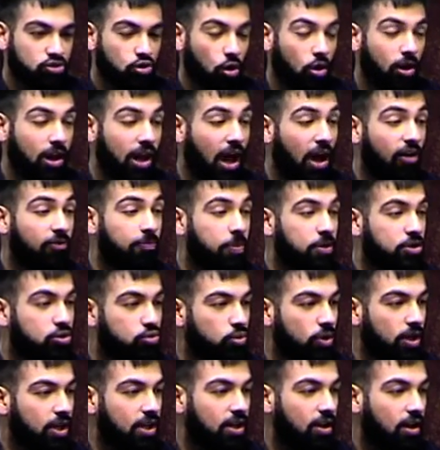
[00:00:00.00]
or love
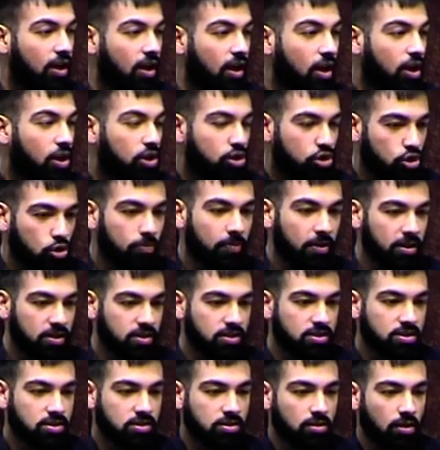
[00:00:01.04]
between
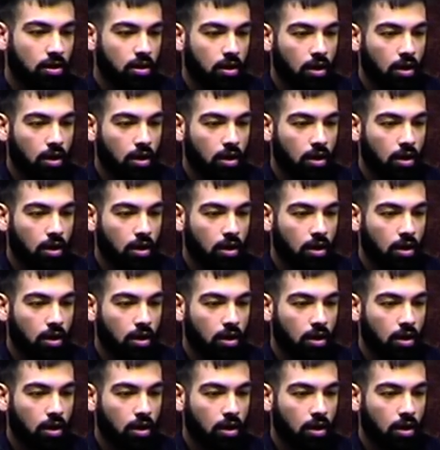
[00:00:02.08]
humans.